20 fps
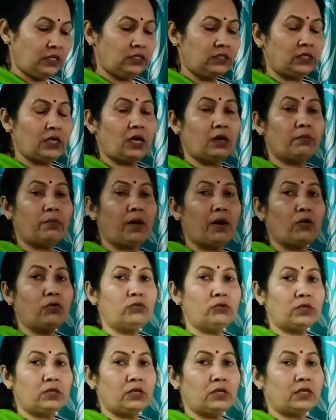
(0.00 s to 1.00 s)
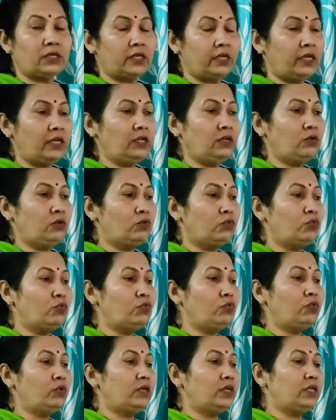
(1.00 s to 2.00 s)
is about a king
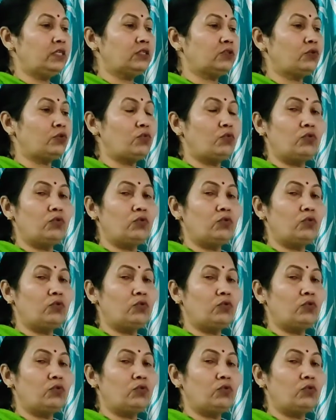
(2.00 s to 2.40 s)
who is